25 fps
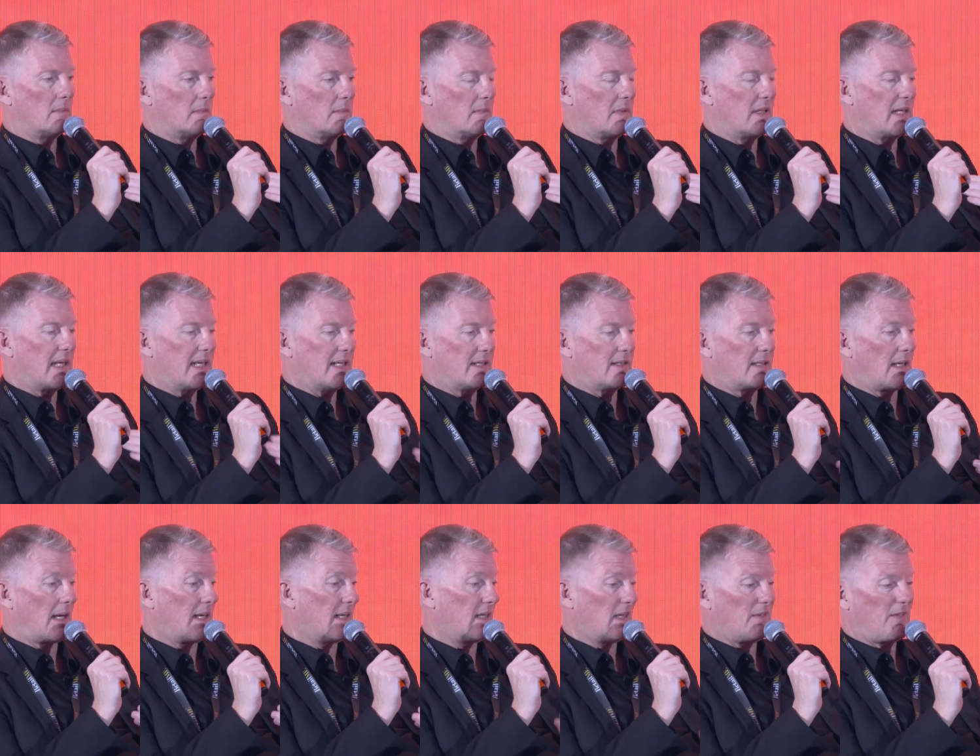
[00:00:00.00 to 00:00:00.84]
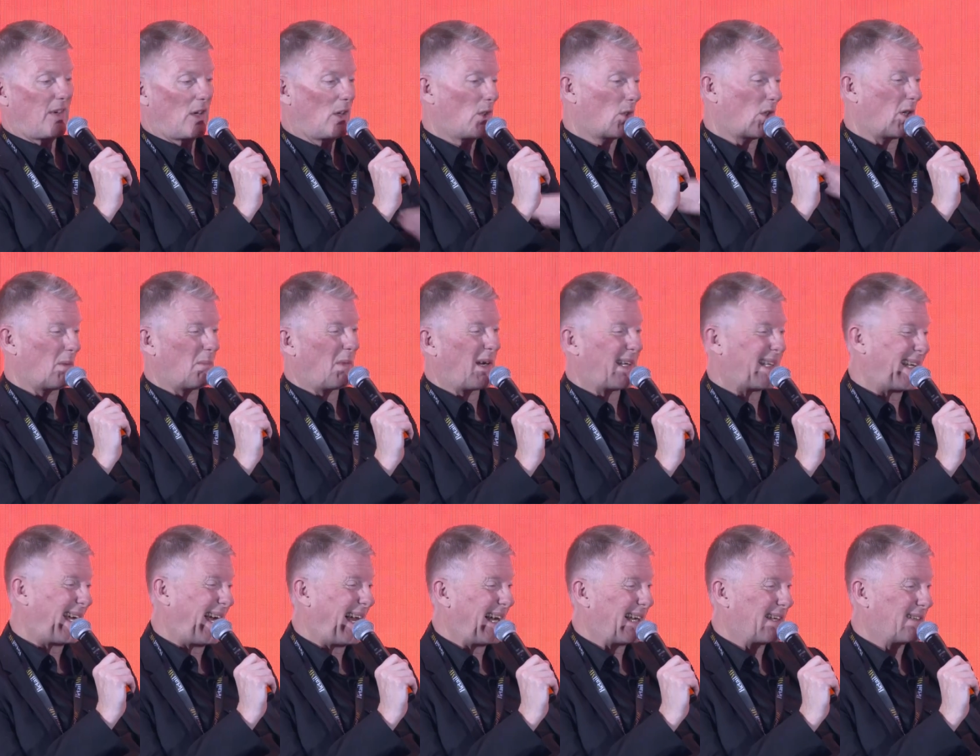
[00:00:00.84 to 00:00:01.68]
these days, if I look at my
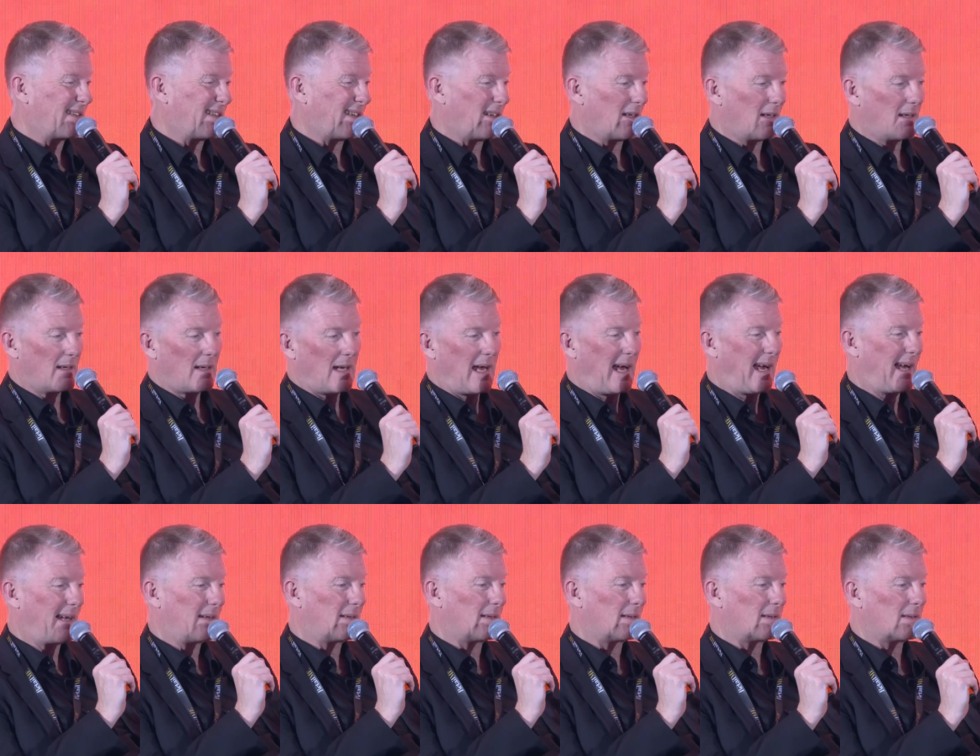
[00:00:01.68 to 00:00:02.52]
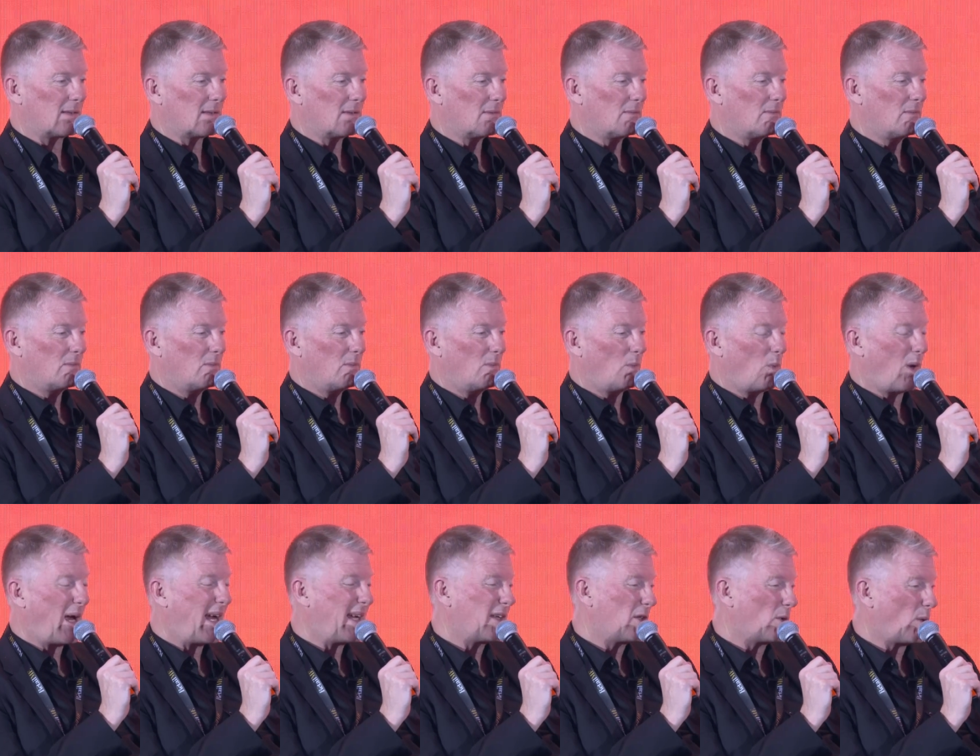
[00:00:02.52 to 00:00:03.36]
calendar and
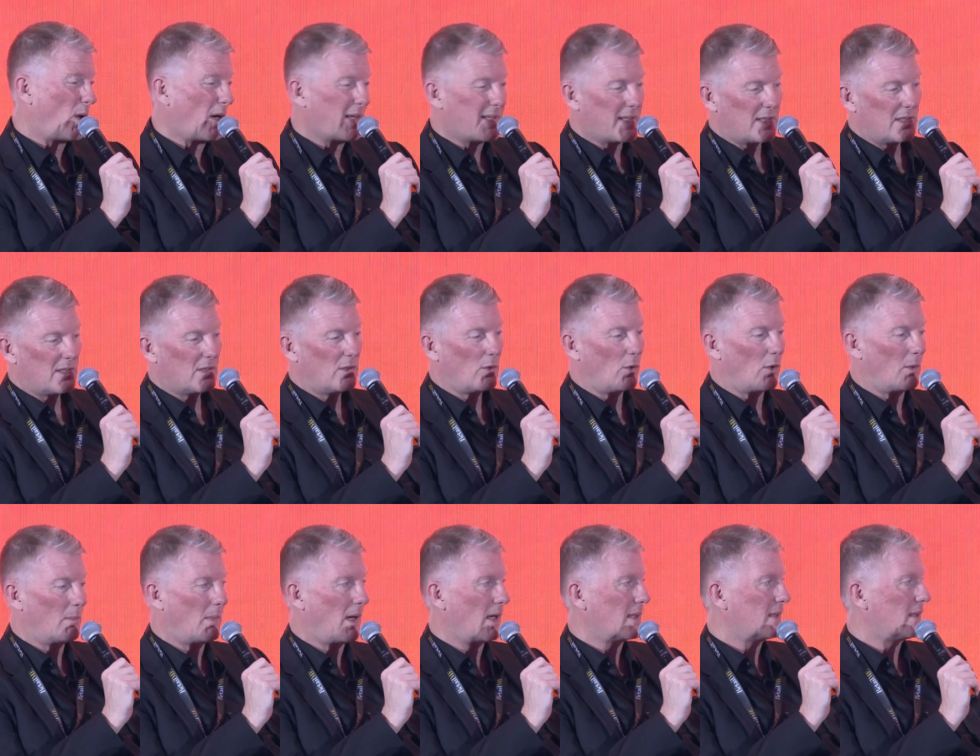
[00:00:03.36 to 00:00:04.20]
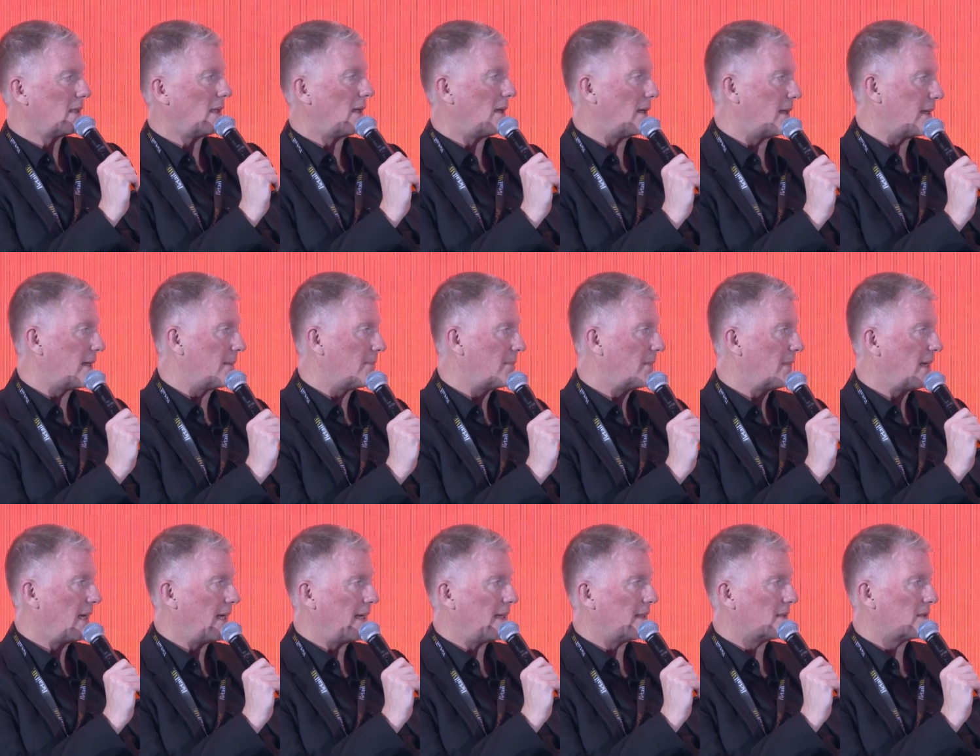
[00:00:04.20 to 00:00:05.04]
where do I distort my time,
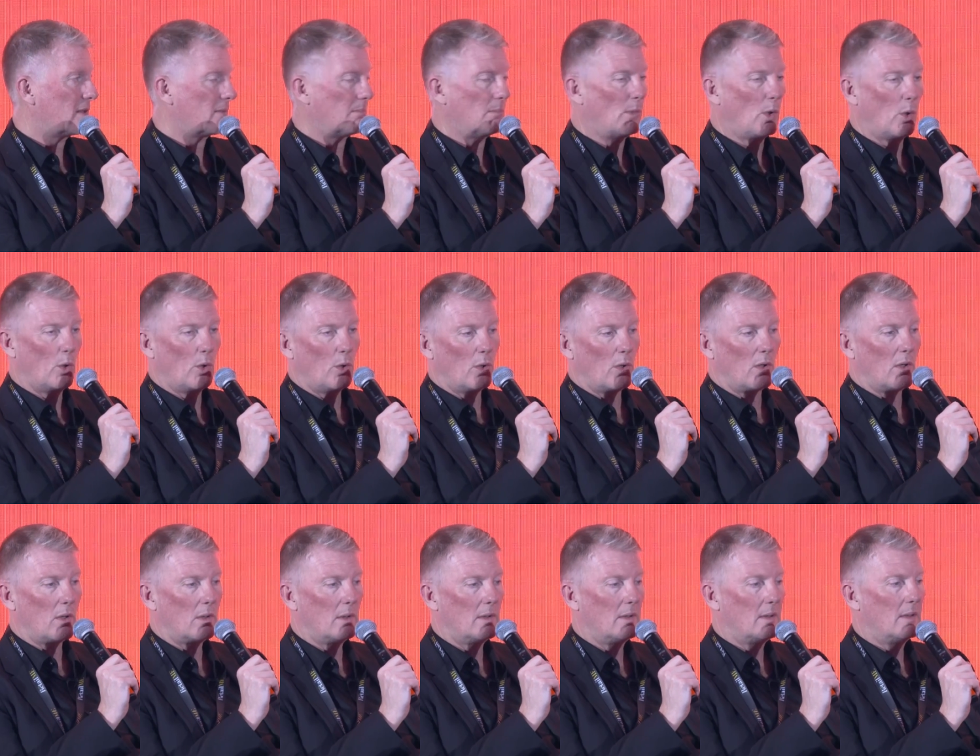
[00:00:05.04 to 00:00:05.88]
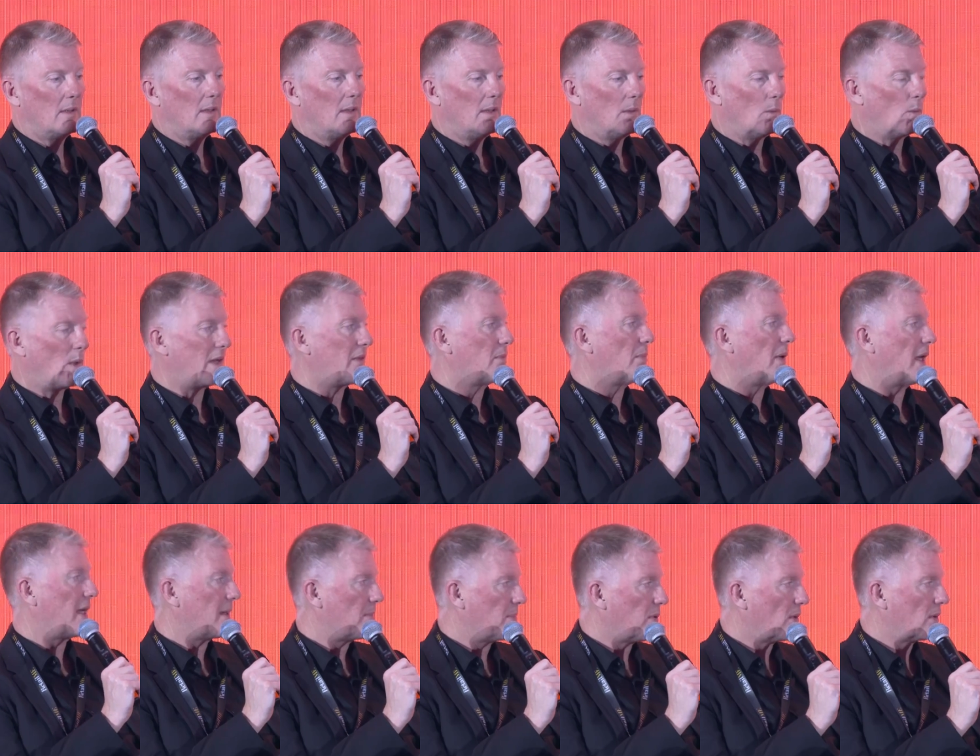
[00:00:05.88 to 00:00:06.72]
it's more with
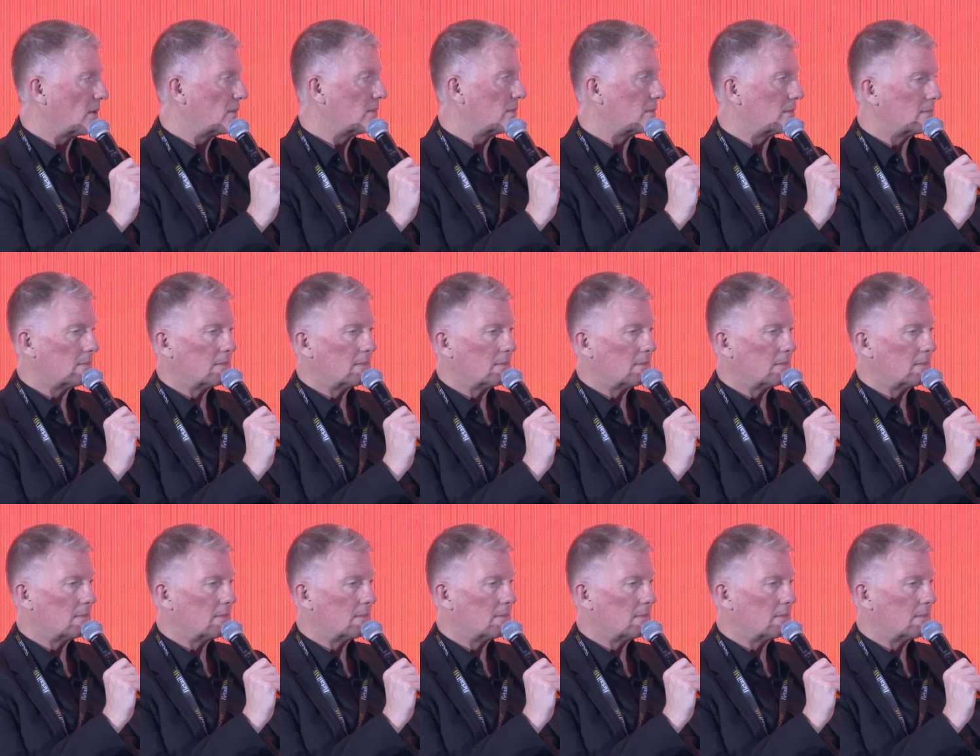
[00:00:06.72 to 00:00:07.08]
people.